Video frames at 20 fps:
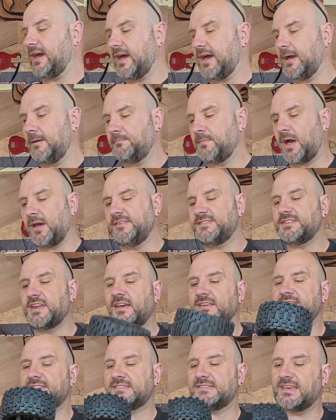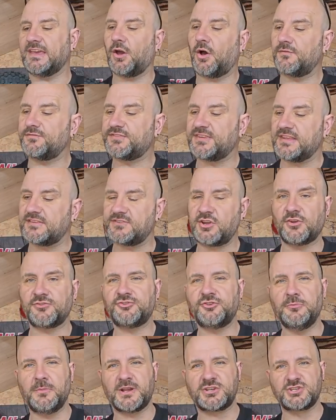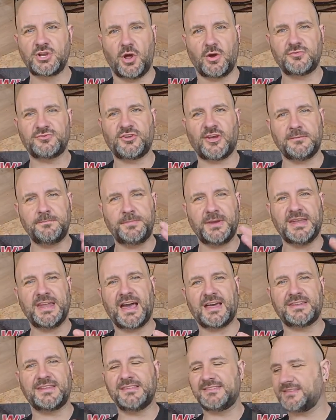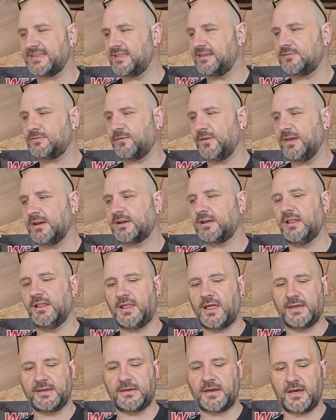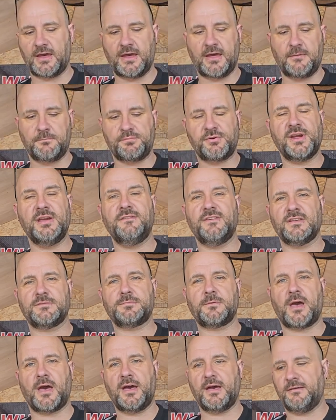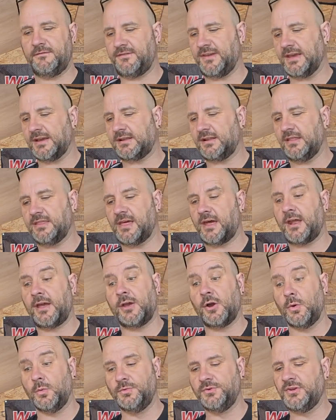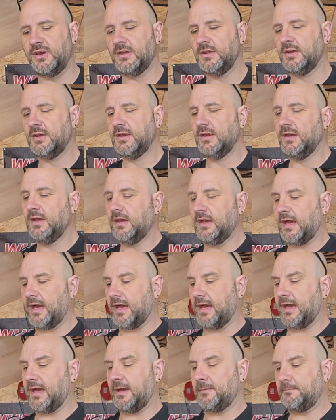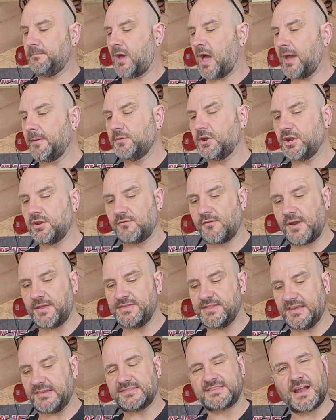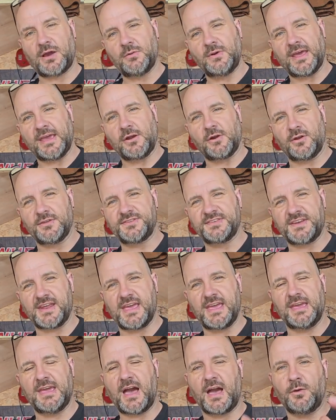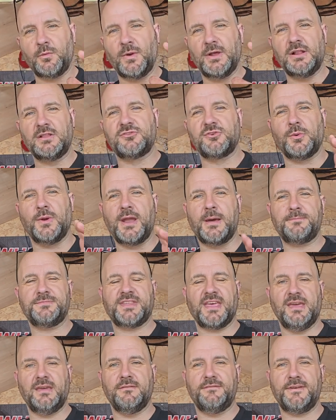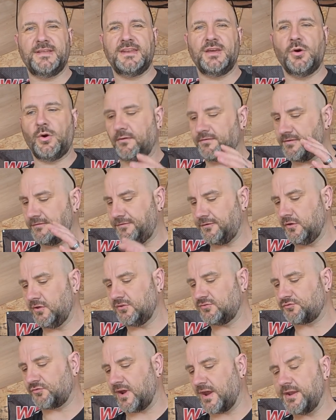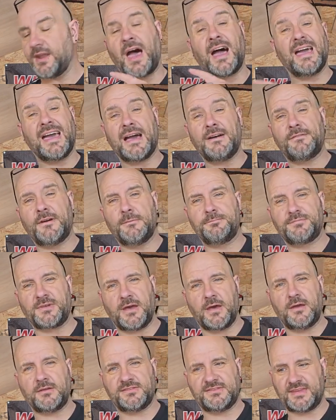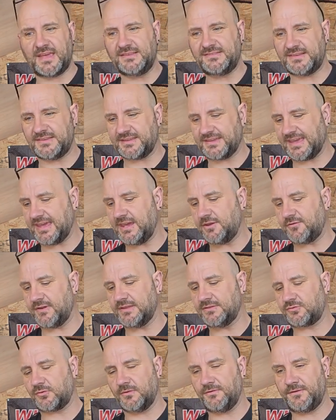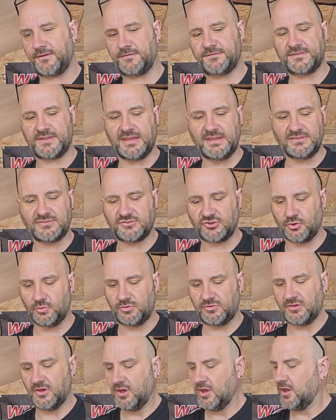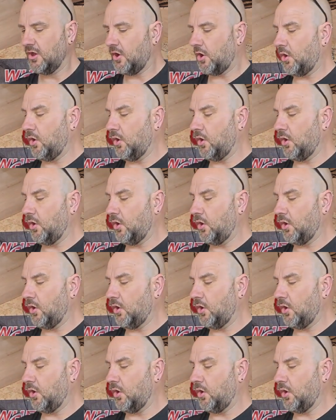It's nice to see, obviously, there's not too much Loctite being added to this vehicle like a previous vehicle that I owned. I'm going to run this now later on today. I will do an updated video of the first run. I have updated the gear into a 15 tooth.